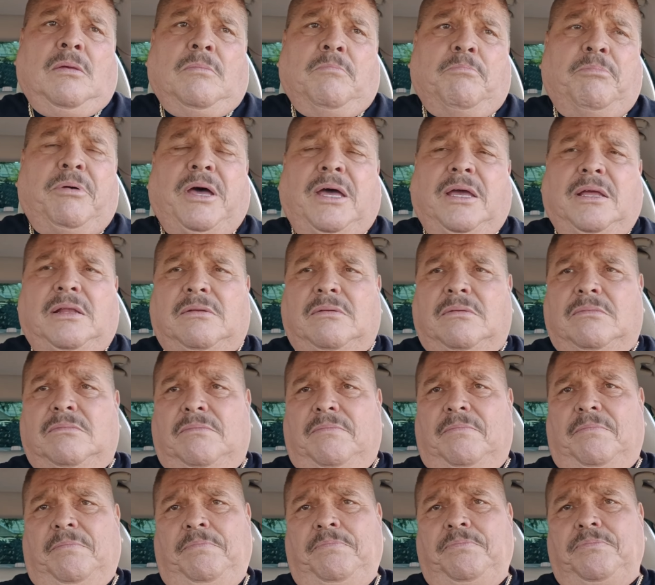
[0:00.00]
But
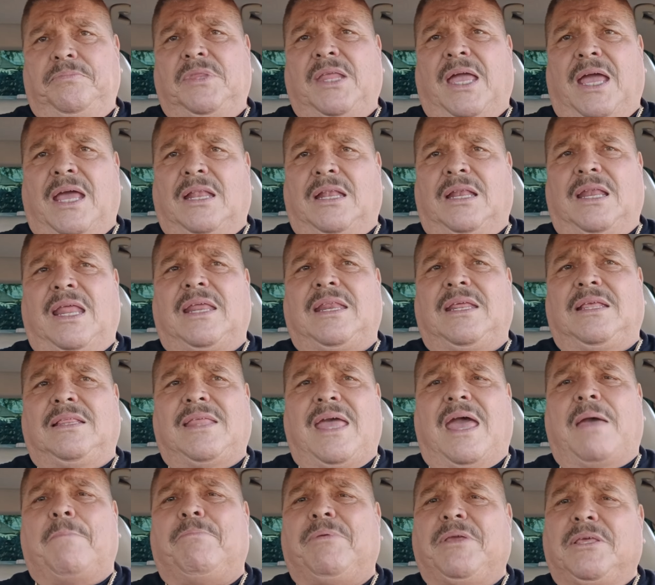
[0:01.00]
not letting
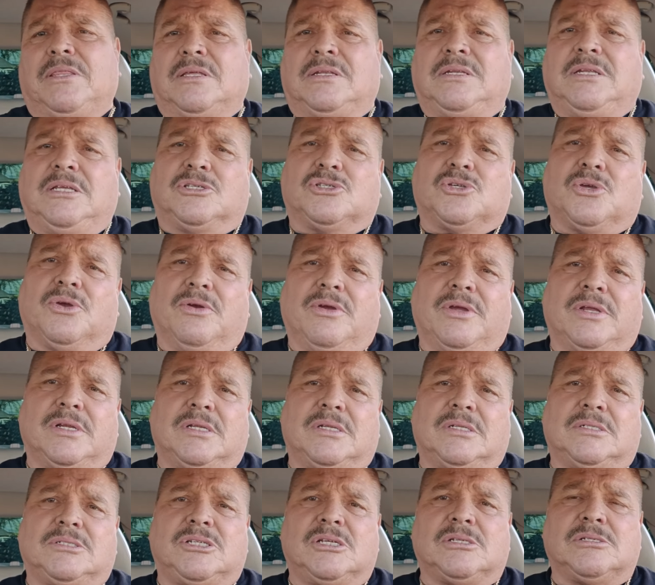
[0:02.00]
that be the
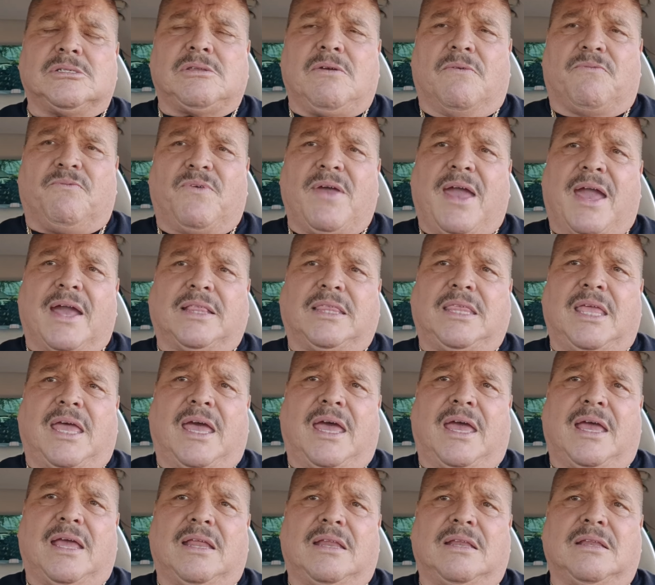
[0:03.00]
deterrent, just the fact
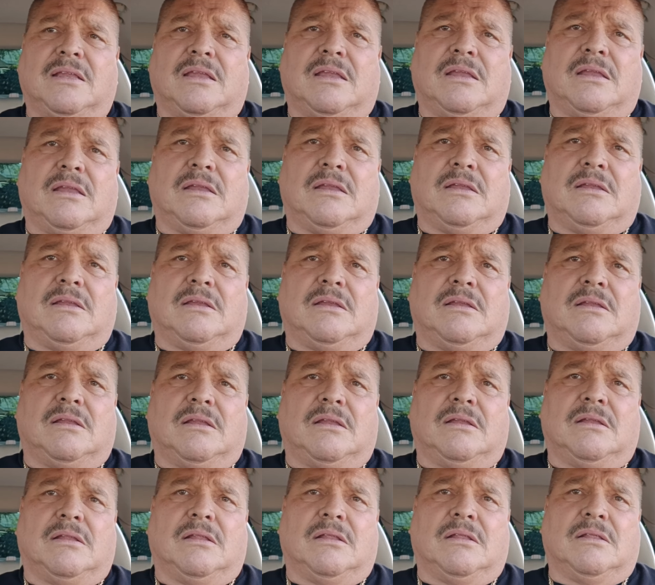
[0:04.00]
that
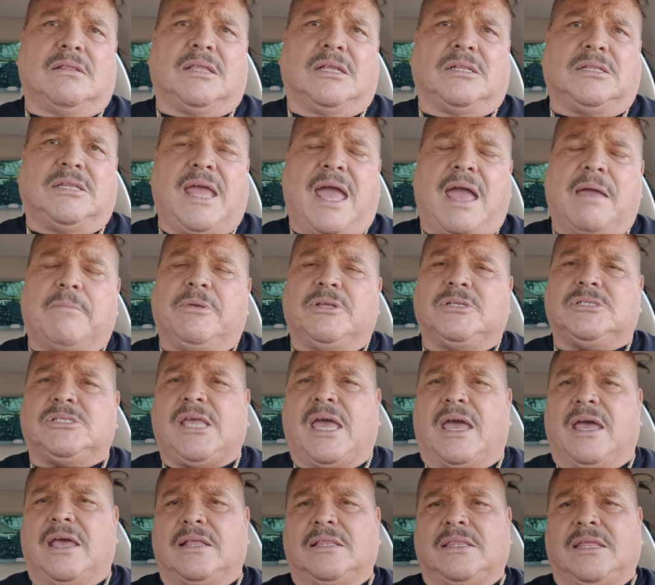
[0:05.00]
the damage
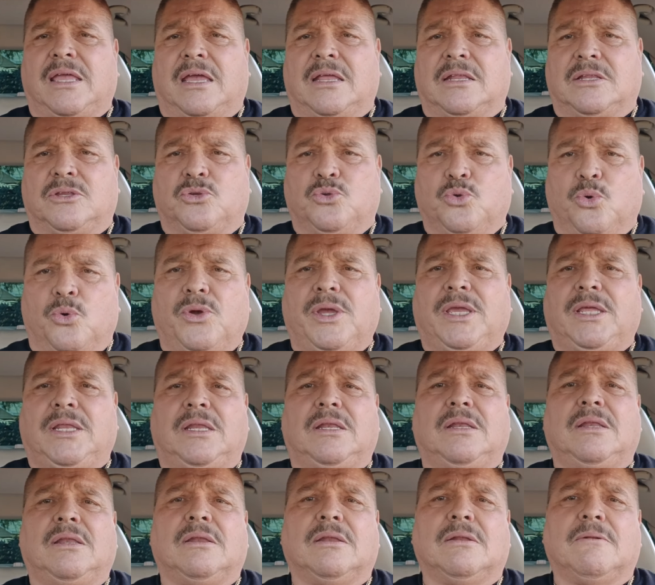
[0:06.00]
that that
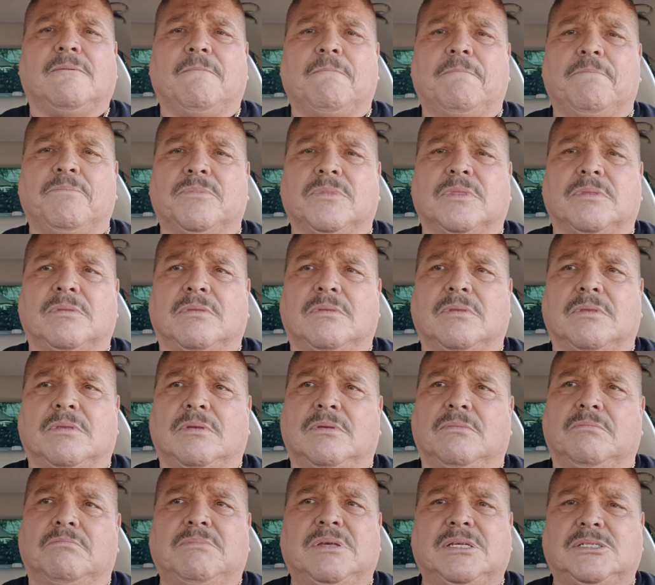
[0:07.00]
doing
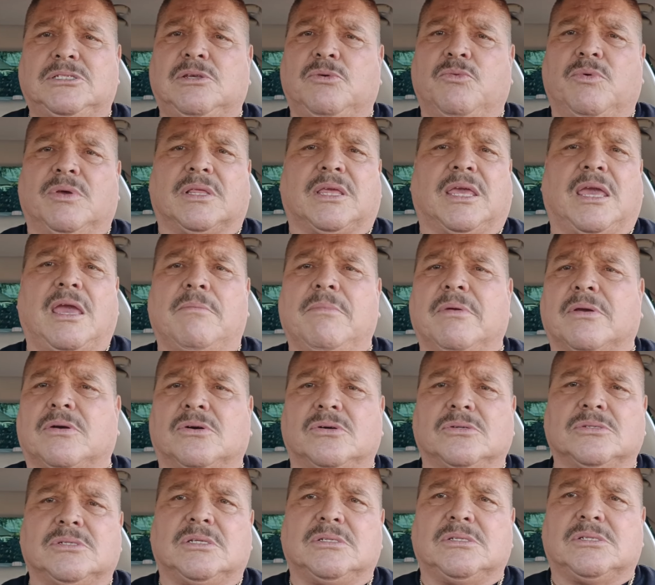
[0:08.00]
missing with
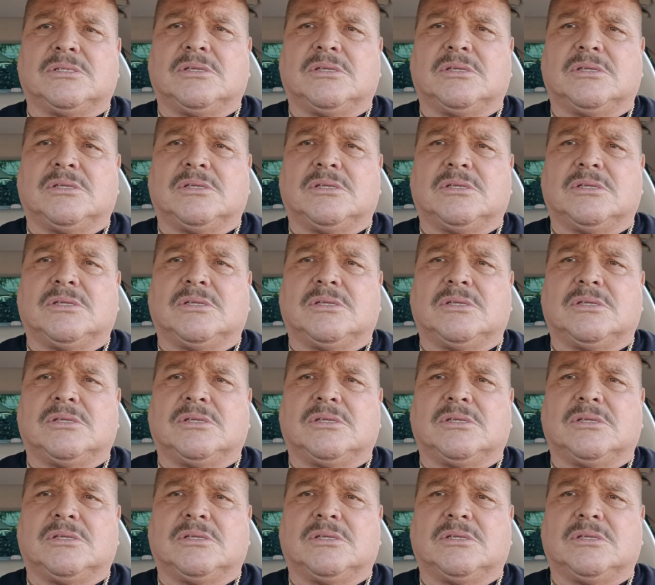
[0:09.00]
chemicals and